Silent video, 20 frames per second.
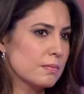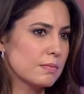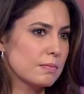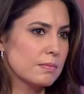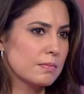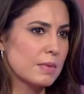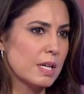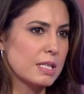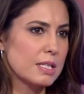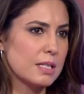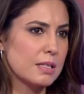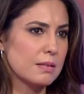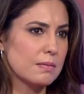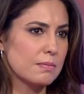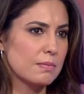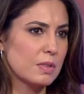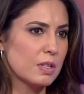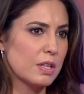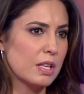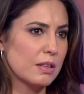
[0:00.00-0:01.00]
that's
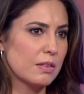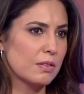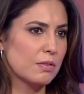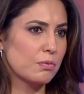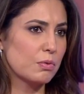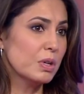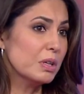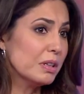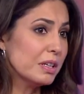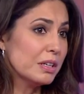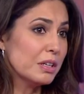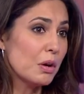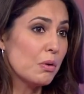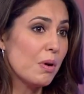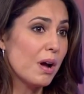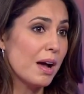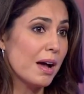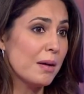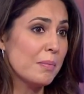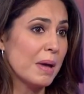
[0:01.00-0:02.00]
th really no
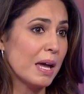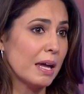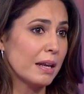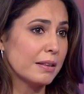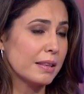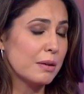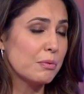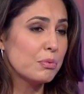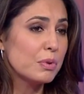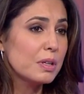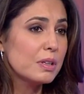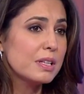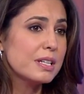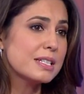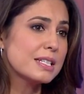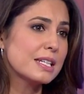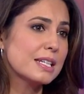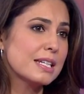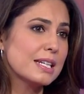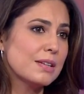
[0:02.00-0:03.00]
comment. They really
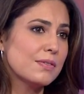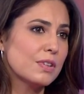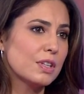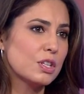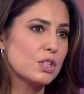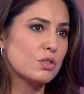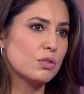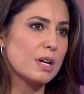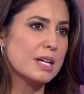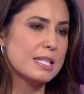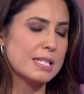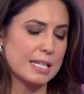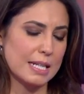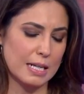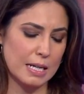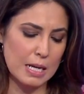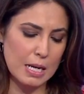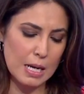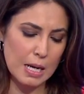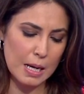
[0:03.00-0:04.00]
didn't even address
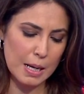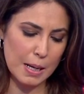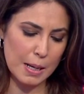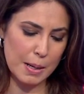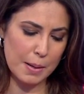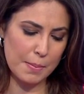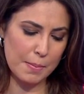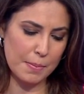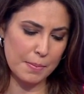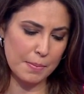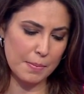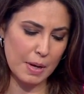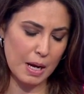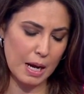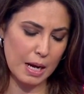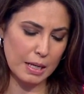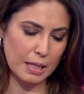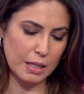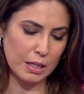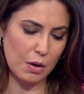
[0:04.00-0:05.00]
it. Um,
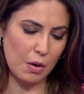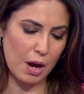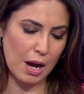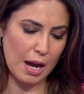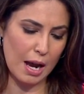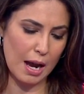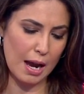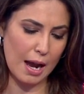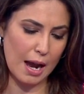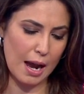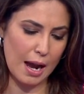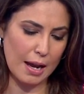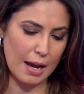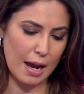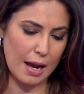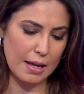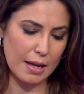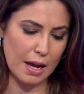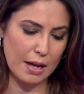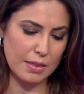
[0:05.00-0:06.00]
you know, I,
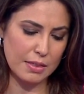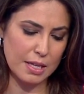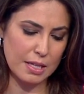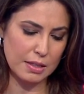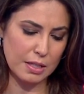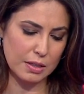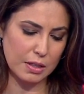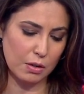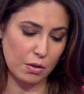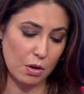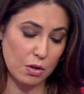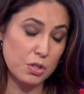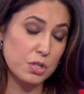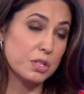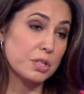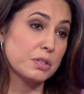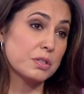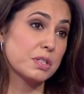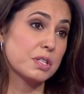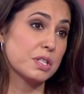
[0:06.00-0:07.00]
I, I think that there are
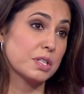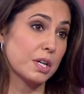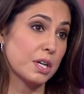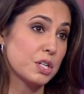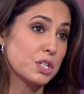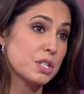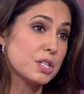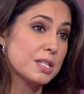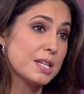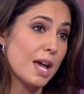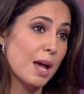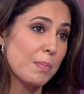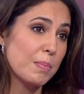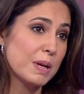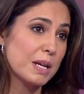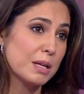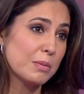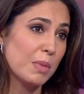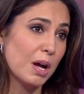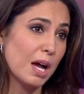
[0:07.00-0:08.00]
still discussions
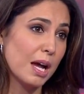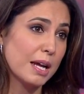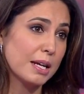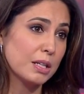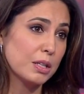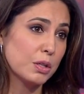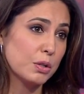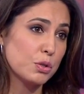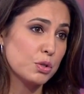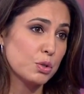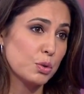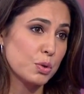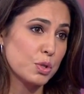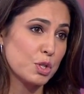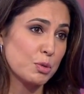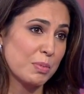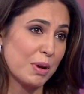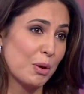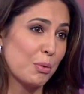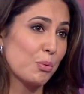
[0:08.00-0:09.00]
happening behind closed
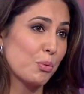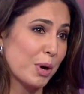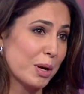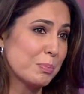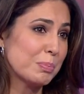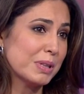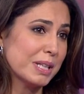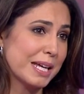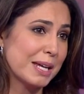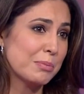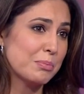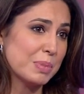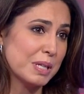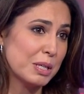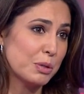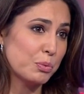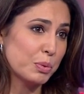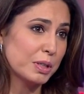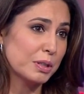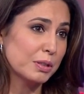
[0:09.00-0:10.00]
doors about what Plan
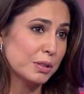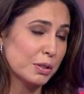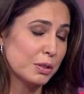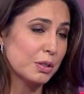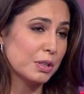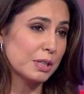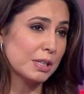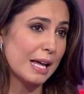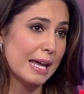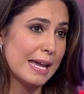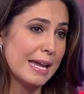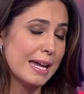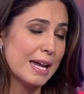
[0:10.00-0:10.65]
B will look like,